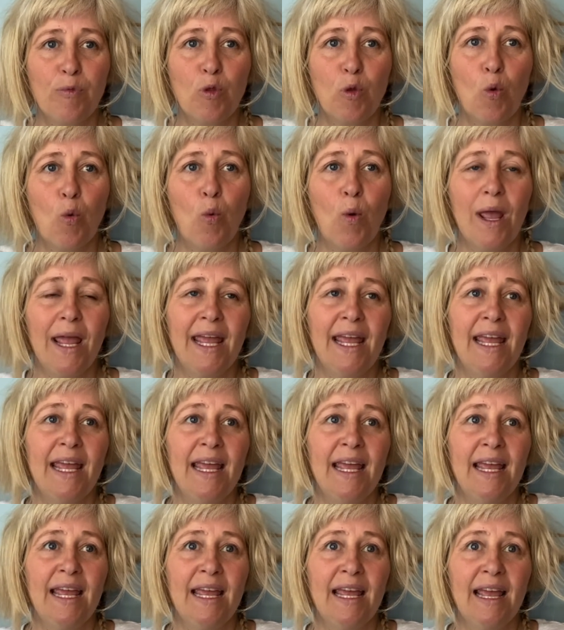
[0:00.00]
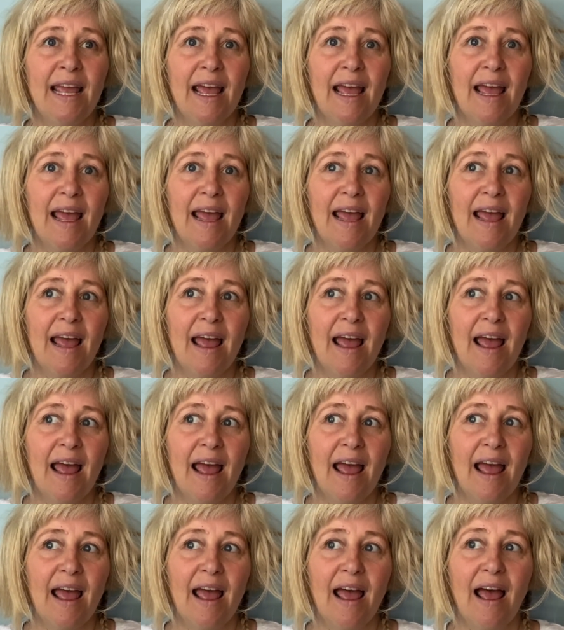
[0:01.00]
we
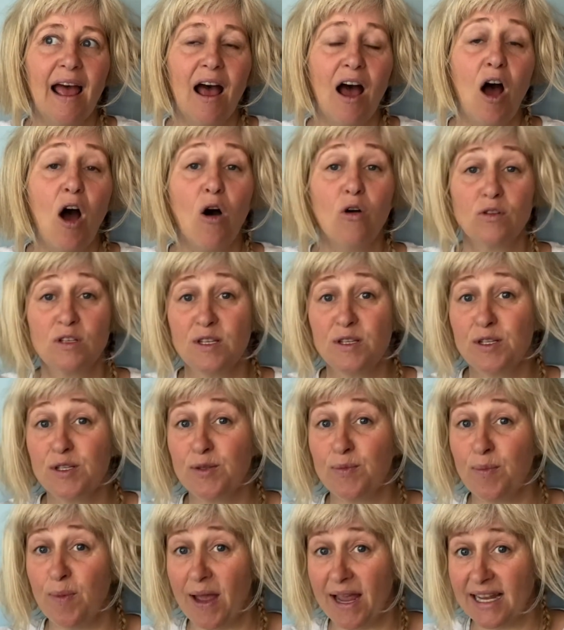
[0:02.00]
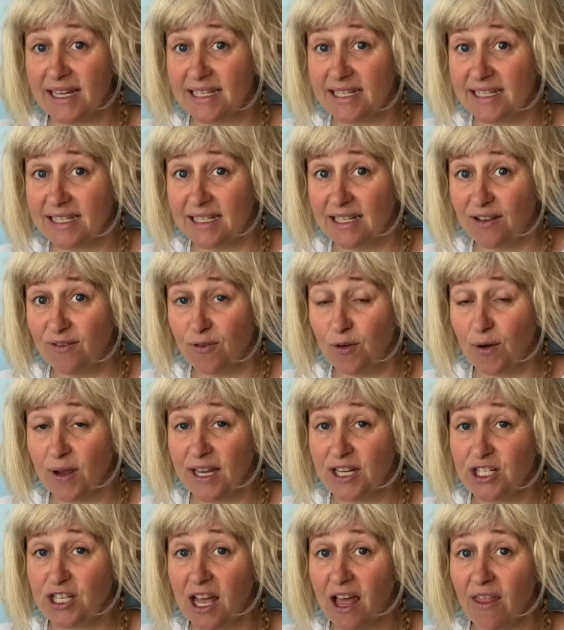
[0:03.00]
hold space for
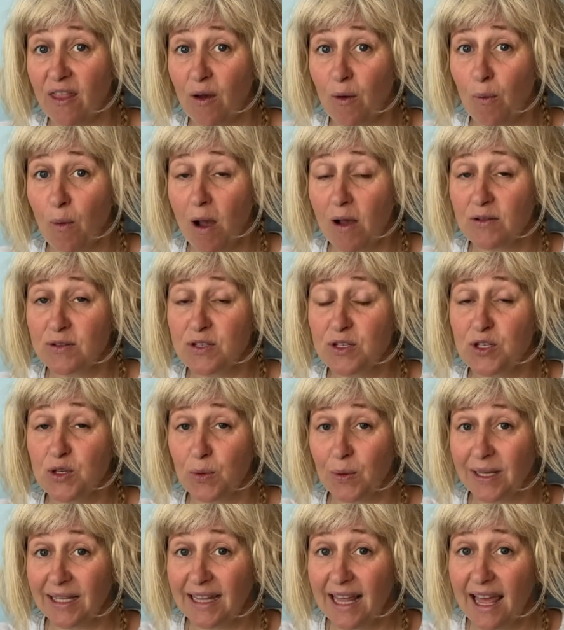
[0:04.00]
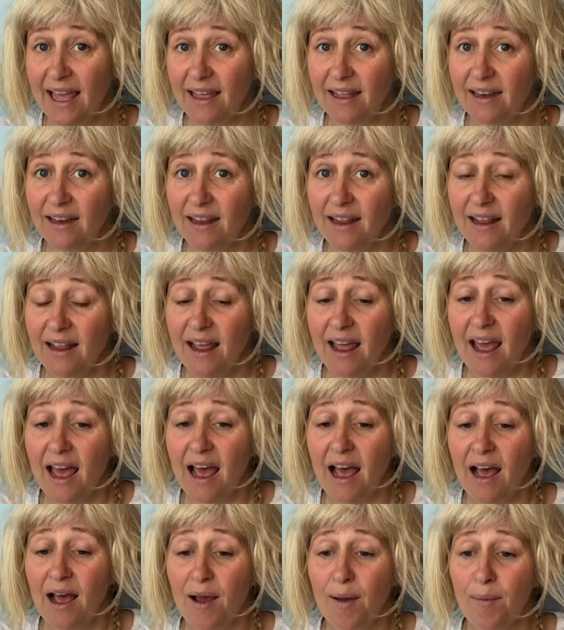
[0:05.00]
each other whilst doing that,
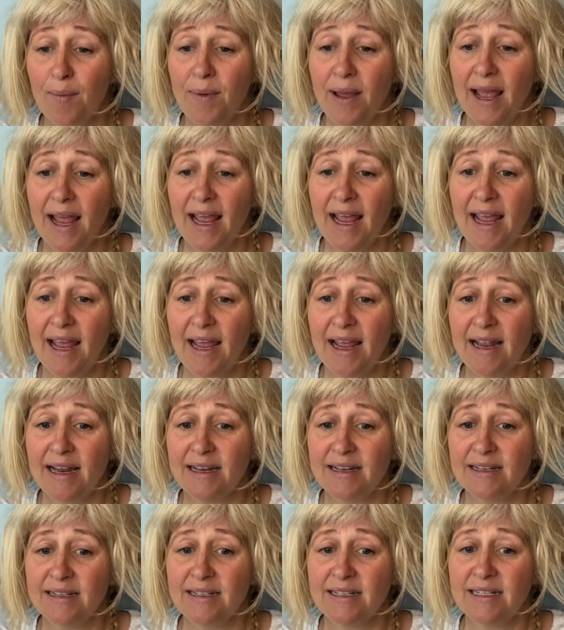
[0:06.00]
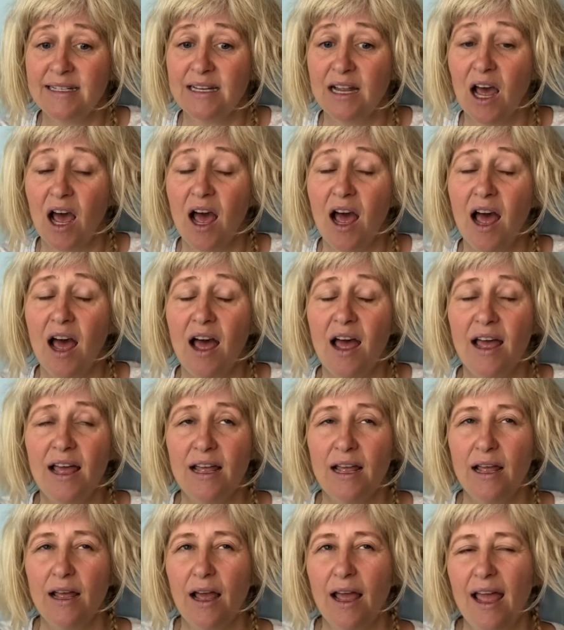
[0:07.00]
and
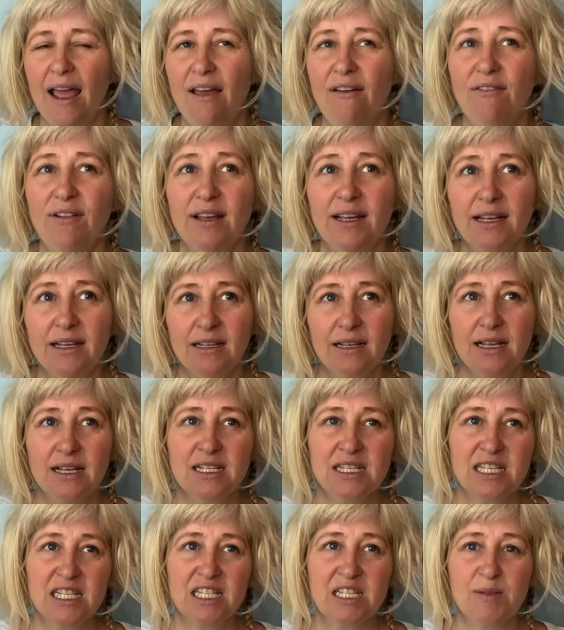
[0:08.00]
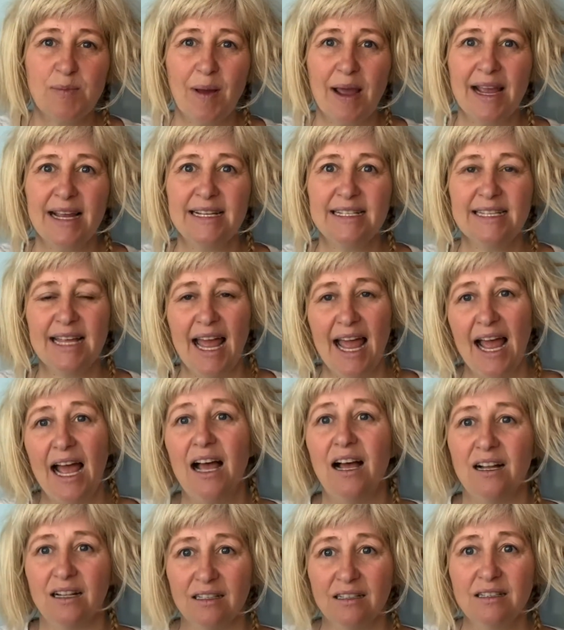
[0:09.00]
having a space
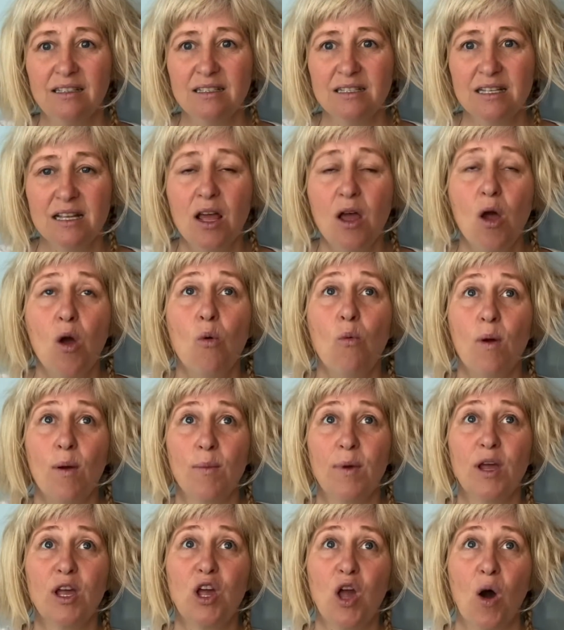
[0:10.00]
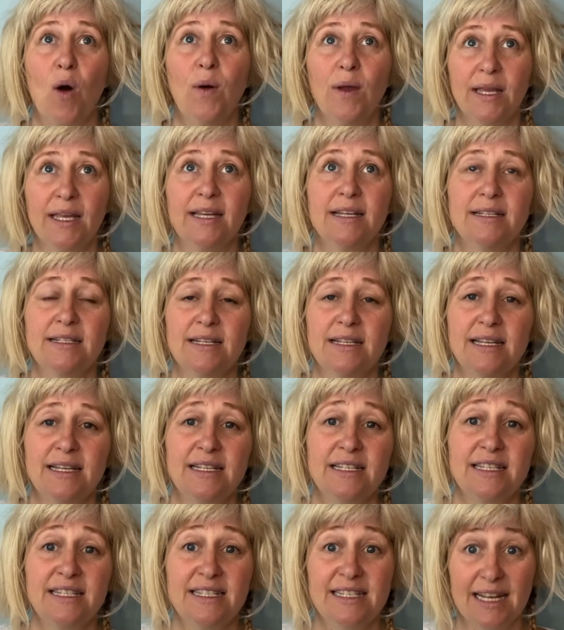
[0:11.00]
held when we're going into
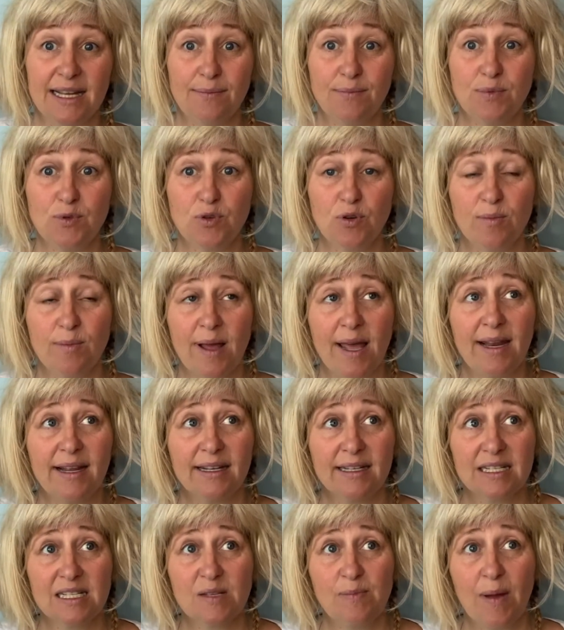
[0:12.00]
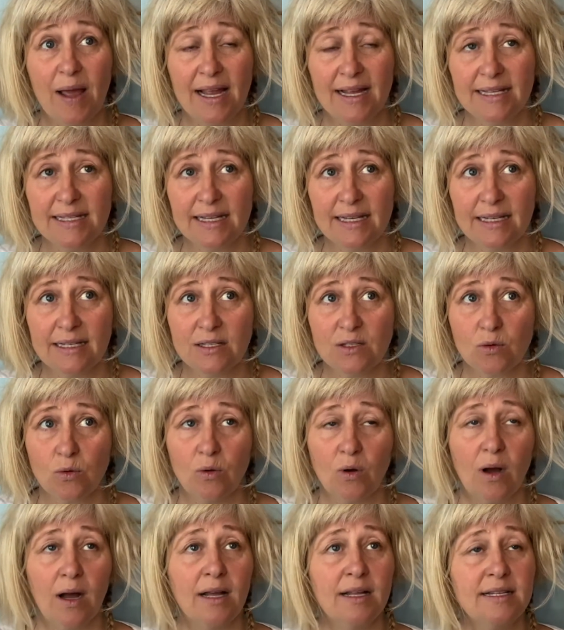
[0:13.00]
these deep traumatic spaces
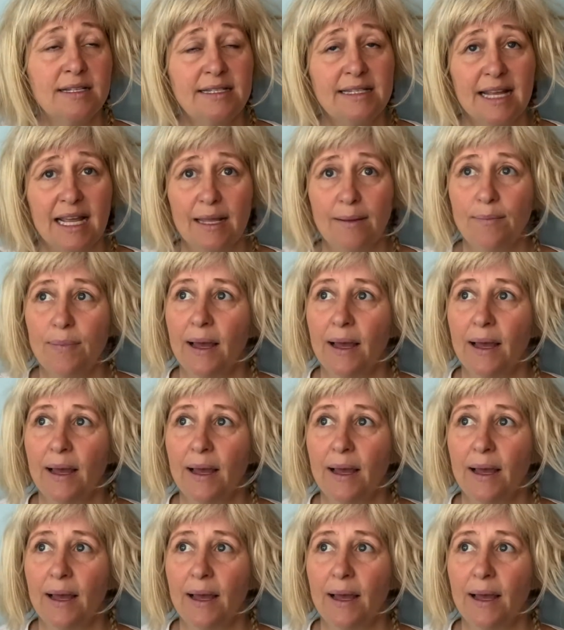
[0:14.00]
or deep,